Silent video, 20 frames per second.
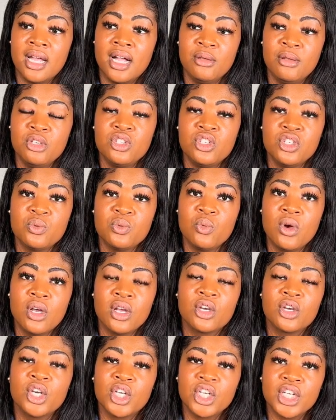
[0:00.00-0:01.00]
You just want
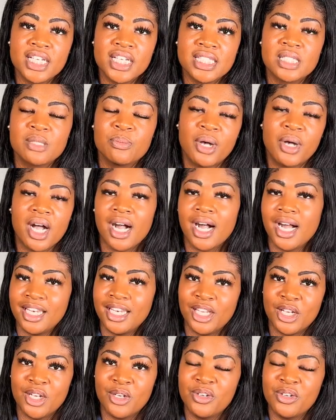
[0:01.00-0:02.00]
crisp
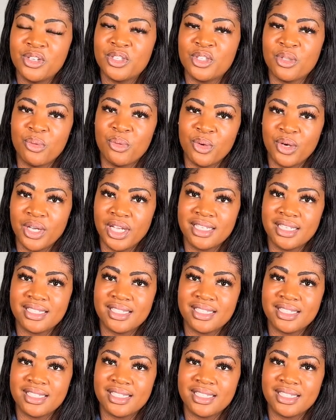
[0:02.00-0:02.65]
audio, is the point.